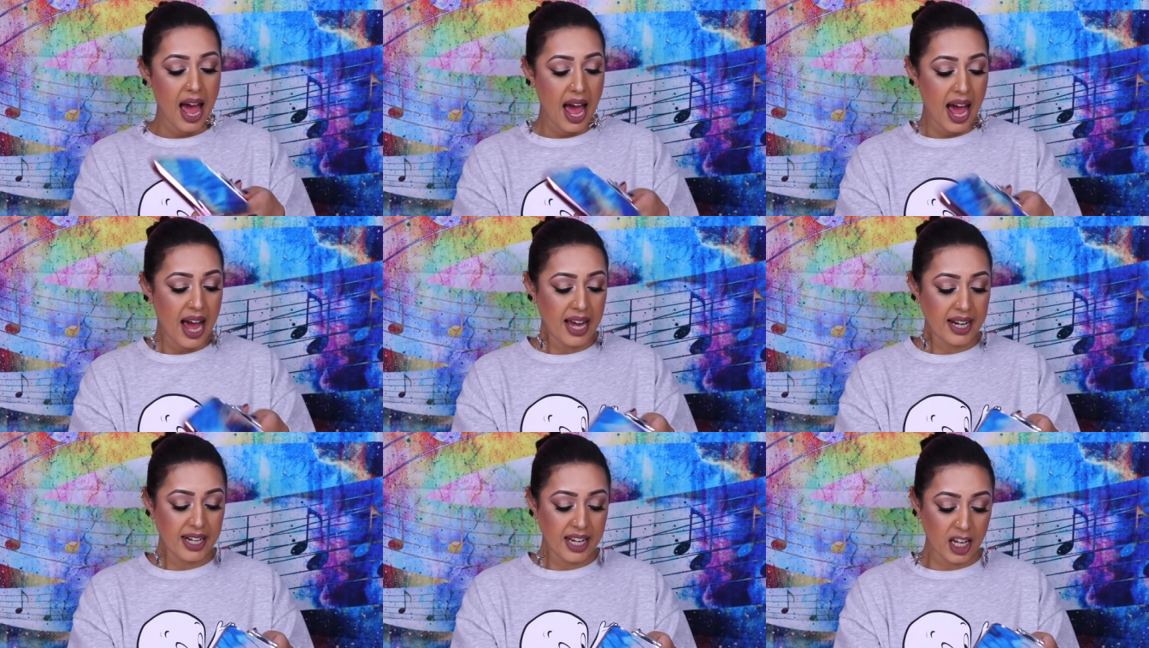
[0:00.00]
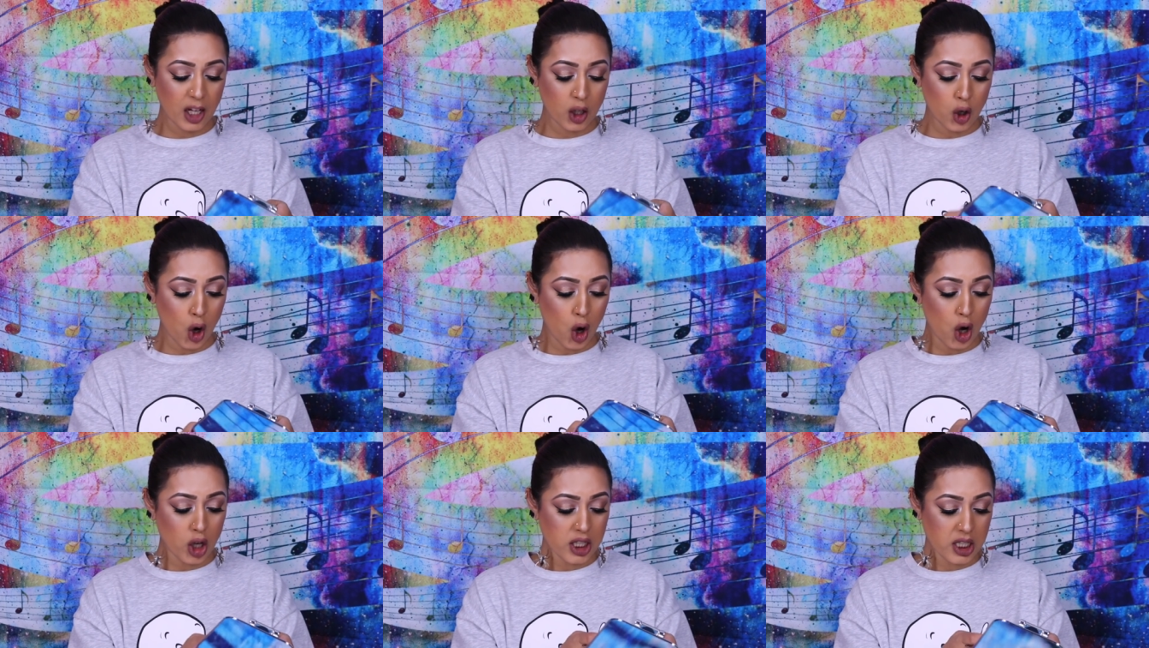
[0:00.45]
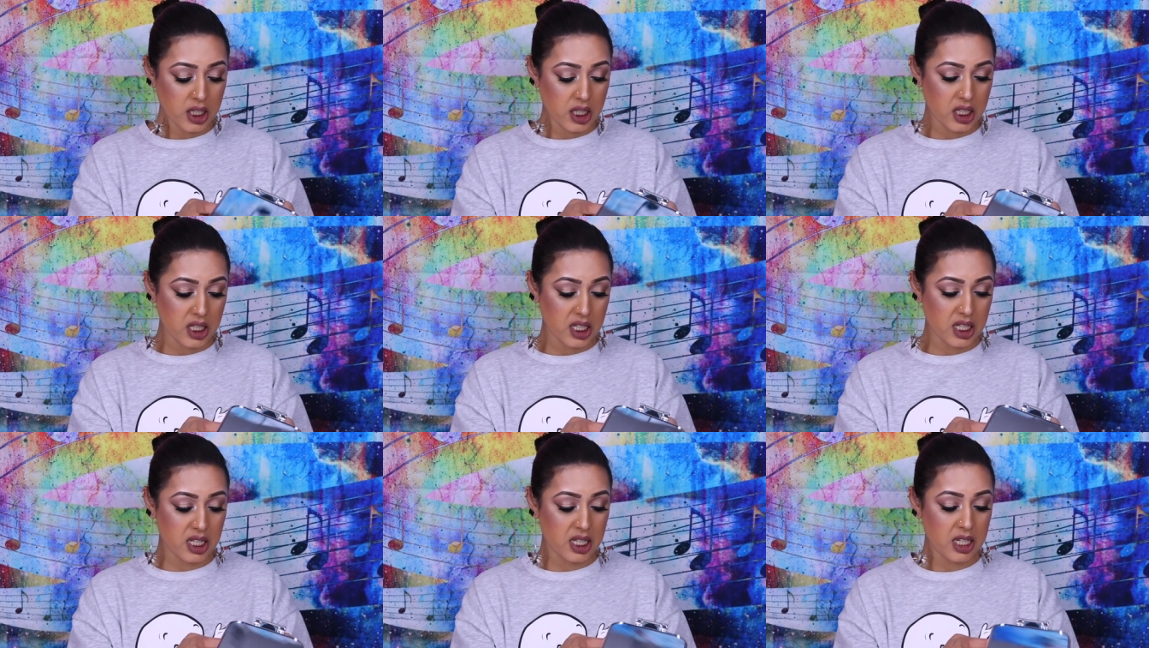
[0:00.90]
and it
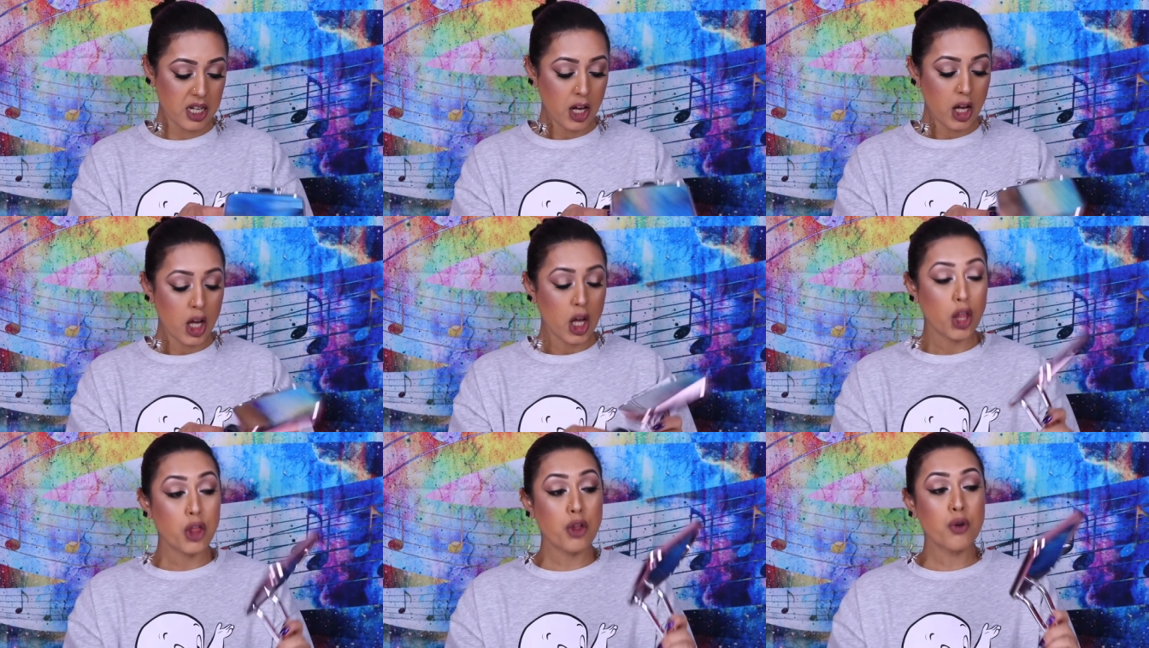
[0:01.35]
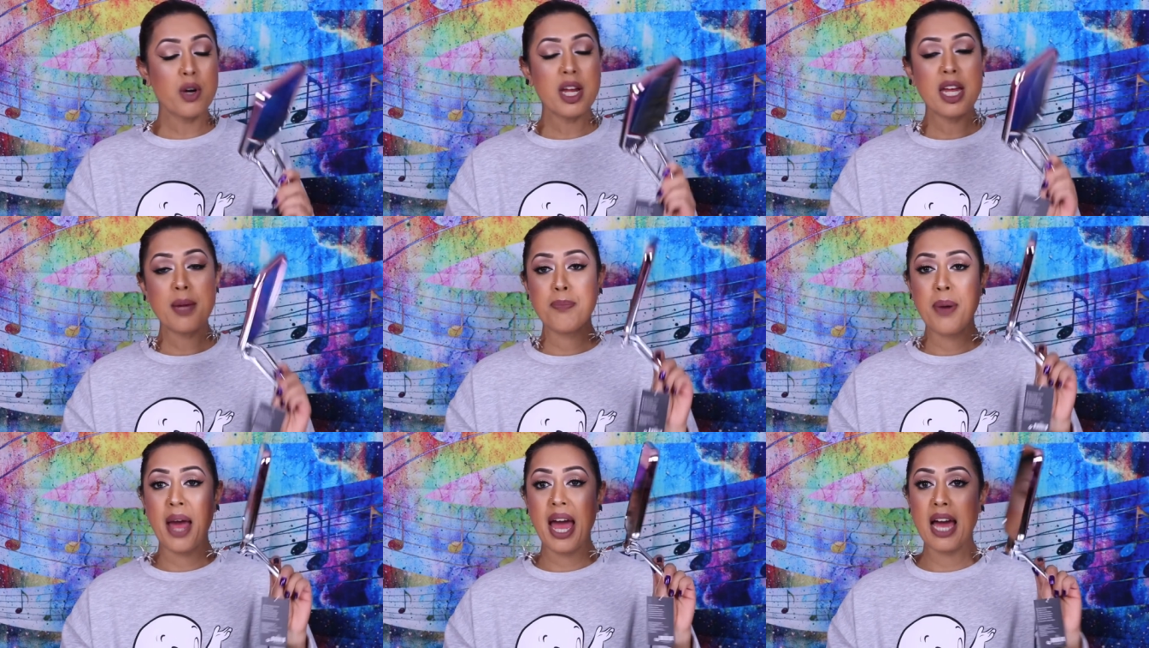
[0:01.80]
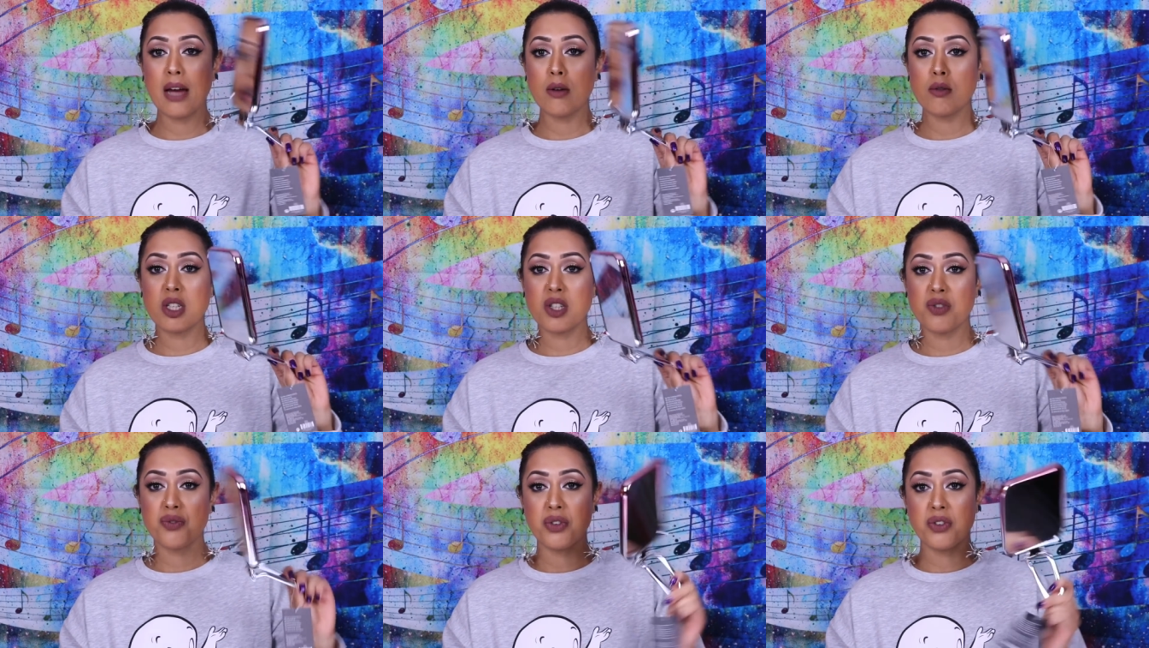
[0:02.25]
costs
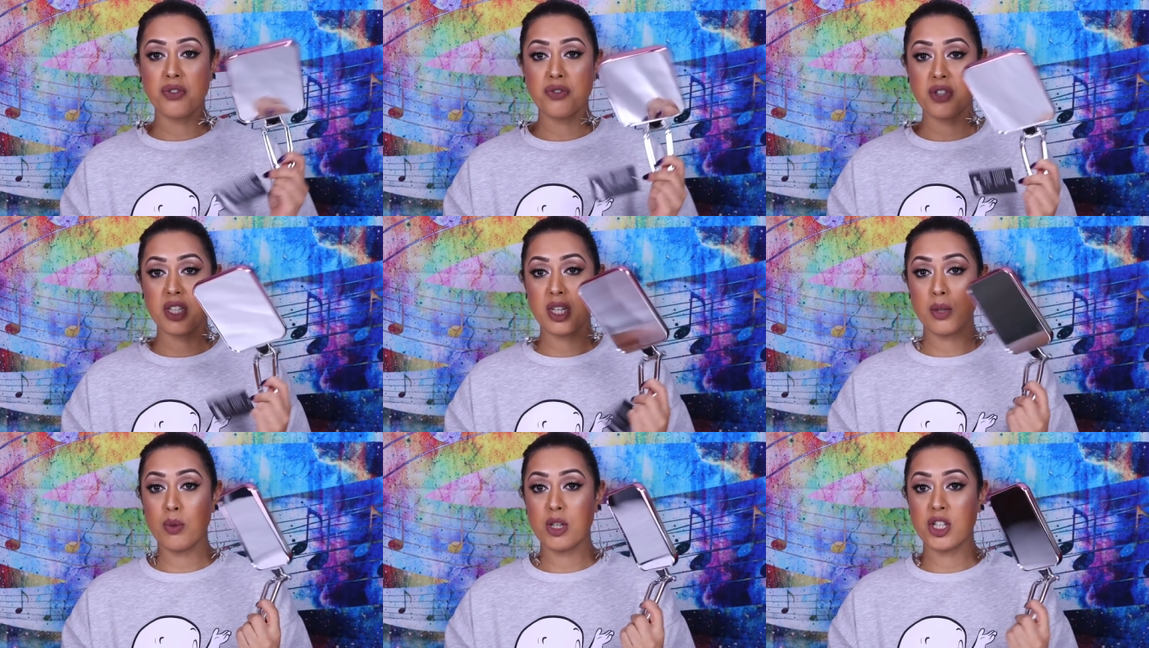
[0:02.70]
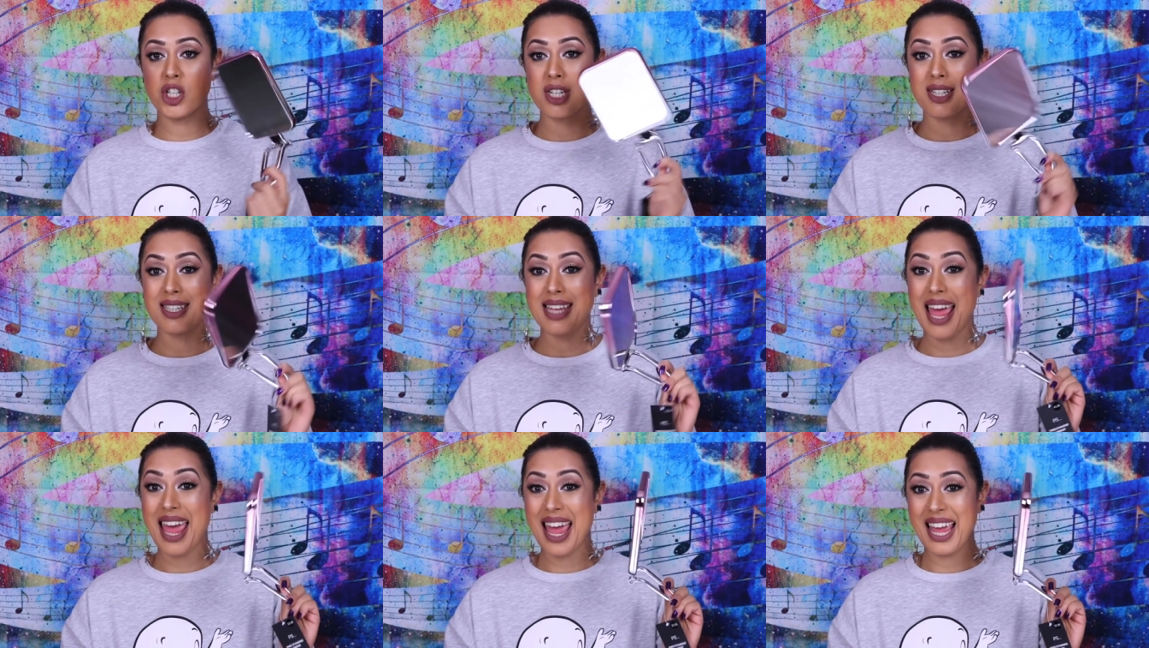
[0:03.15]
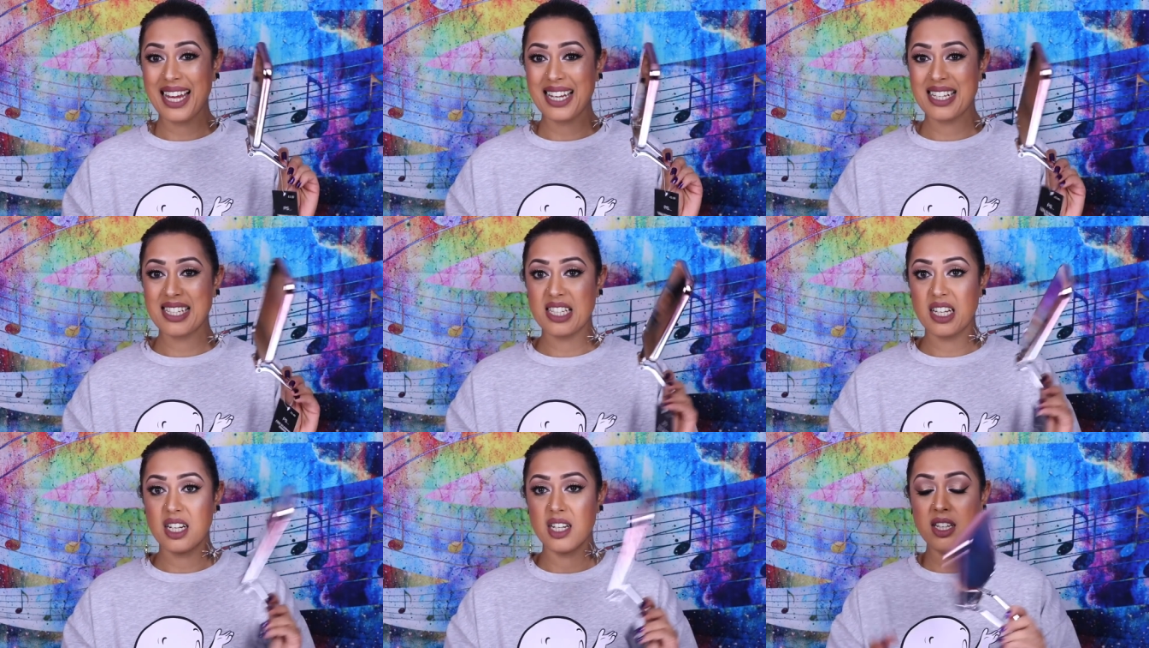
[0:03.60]
£3.50 which is
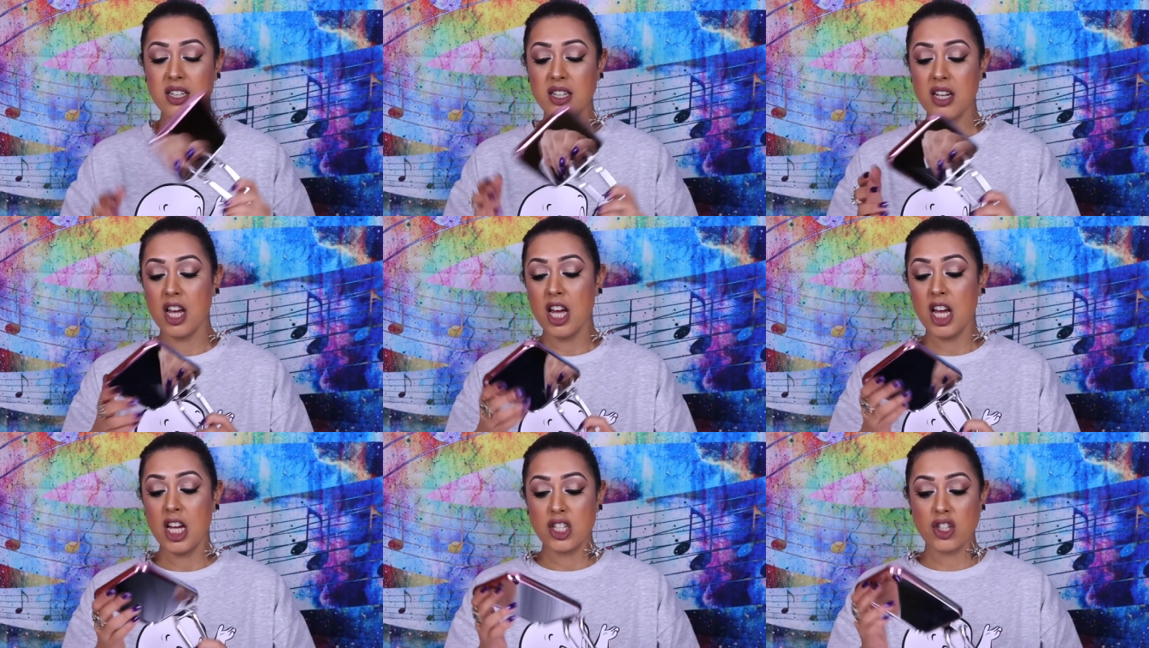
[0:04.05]
excellent